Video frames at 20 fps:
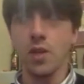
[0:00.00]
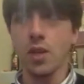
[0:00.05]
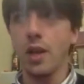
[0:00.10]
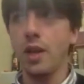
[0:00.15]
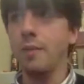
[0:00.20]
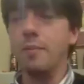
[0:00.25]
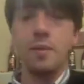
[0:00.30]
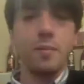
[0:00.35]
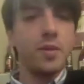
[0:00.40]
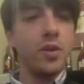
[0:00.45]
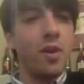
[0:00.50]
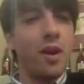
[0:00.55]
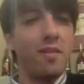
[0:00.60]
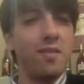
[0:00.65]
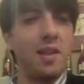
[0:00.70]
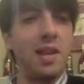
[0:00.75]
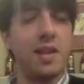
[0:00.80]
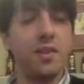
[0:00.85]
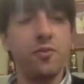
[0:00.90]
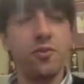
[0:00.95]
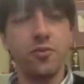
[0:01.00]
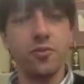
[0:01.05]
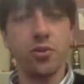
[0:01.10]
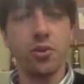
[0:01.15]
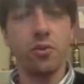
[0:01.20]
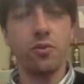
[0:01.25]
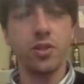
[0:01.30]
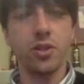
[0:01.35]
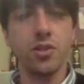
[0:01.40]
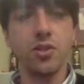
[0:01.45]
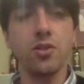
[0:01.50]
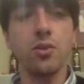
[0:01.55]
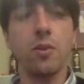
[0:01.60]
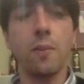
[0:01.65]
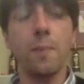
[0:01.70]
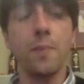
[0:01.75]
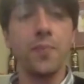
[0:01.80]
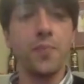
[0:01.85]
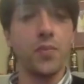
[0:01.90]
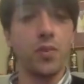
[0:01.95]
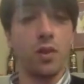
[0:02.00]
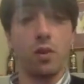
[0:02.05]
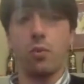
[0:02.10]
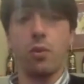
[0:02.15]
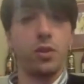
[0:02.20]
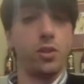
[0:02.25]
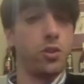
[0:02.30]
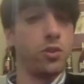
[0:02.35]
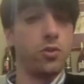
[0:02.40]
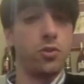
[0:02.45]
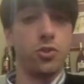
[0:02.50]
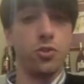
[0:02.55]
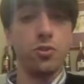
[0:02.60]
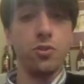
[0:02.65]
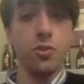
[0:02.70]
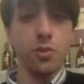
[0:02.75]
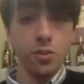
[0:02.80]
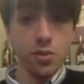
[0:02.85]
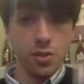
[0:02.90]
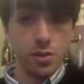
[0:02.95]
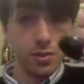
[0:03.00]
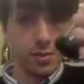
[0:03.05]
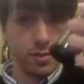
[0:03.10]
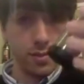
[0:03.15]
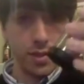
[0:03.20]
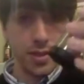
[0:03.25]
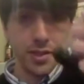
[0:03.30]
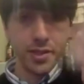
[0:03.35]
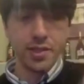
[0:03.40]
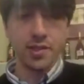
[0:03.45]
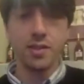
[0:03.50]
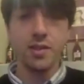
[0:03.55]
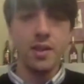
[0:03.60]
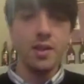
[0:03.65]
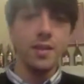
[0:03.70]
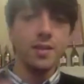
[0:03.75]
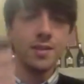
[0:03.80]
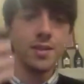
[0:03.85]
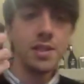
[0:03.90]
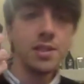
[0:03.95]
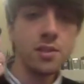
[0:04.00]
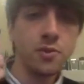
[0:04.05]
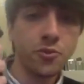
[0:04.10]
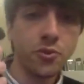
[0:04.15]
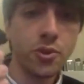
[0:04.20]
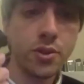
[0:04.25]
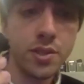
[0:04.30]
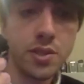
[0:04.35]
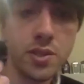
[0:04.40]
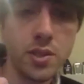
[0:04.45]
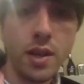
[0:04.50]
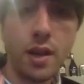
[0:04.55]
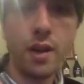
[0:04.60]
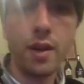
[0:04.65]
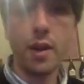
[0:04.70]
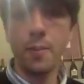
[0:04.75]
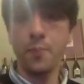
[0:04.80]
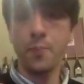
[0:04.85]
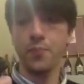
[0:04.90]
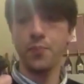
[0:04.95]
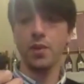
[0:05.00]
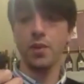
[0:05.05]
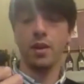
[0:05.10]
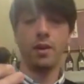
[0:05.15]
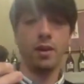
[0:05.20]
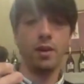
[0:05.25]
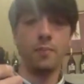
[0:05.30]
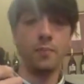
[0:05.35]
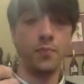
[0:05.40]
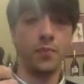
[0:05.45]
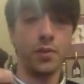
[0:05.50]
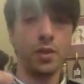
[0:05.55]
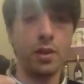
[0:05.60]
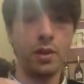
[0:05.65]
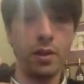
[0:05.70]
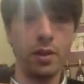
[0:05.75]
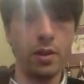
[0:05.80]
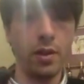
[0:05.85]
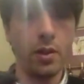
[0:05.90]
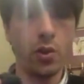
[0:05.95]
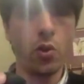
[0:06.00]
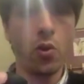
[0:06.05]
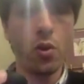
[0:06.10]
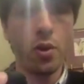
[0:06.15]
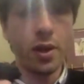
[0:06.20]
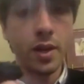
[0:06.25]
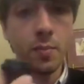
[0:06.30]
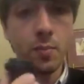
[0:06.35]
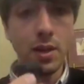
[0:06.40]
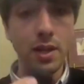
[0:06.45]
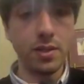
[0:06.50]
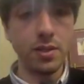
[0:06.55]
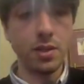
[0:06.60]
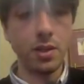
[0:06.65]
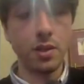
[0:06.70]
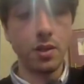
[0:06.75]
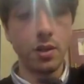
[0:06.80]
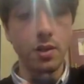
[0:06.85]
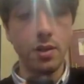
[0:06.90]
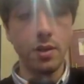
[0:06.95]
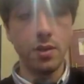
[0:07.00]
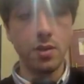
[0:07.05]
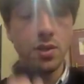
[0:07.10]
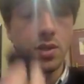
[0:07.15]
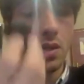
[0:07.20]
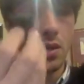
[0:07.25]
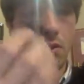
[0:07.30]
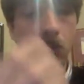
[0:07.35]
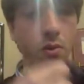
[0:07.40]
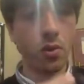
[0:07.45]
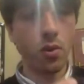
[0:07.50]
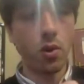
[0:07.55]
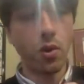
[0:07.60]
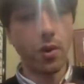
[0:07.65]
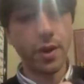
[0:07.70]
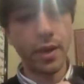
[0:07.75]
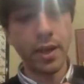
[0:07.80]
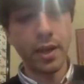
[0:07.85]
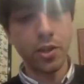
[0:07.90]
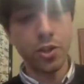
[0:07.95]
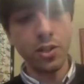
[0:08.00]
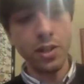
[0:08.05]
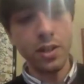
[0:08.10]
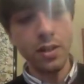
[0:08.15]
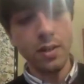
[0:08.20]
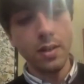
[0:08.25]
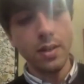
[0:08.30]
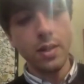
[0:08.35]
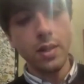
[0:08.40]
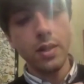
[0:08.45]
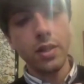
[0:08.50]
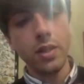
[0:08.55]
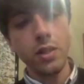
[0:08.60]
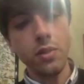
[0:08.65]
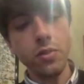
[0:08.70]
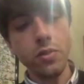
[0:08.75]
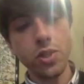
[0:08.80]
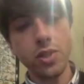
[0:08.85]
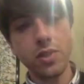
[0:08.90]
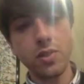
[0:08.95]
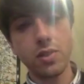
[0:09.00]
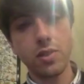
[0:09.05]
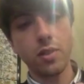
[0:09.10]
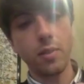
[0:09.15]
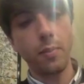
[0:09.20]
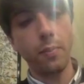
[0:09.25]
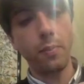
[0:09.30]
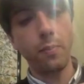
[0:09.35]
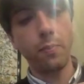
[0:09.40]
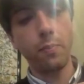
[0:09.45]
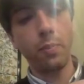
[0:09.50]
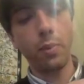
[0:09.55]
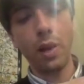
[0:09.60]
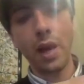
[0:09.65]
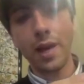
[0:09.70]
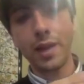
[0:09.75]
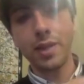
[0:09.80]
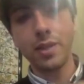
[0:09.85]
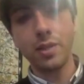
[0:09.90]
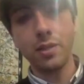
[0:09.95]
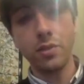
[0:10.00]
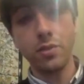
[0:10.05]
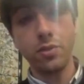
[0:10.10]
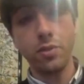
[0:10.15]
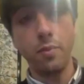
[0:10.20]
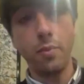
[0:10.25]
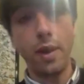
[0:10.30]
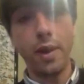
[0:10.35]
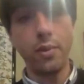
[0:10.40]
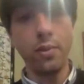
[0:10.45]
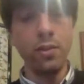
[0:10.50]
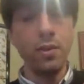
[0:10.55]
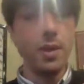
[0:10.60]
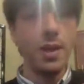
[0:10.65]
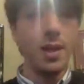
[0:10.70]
and maybe you have a leftover. So what you should use is this. This is, of course, um, um, uh, cork, a plastic uh, silicone cork, actually. You just plug it into the bottle,